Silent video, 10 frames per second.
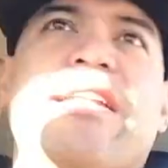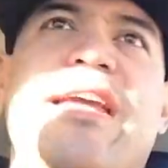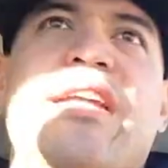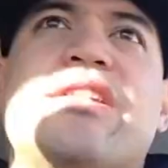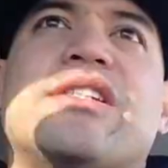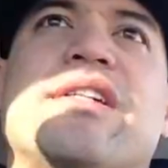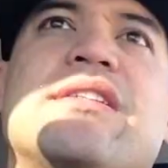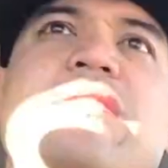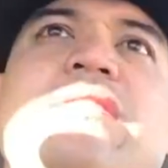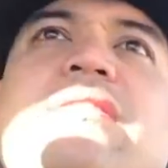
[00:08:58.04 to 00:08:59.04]

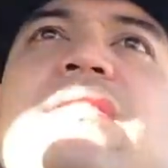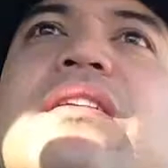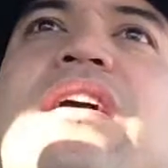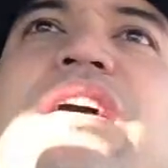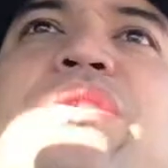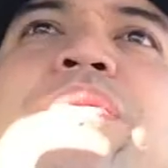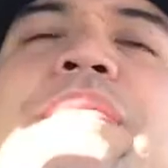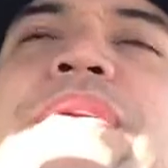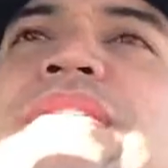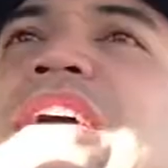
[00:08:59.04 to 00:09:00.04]
Ignatius College
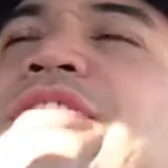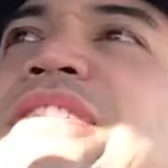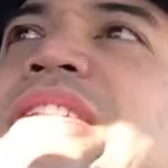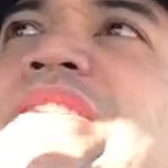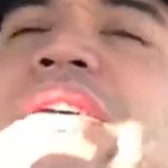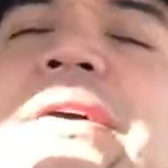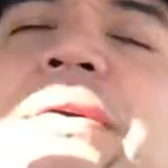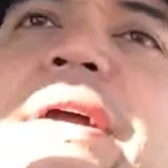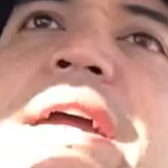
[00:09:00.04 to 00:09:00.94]
Prep in San Francisco,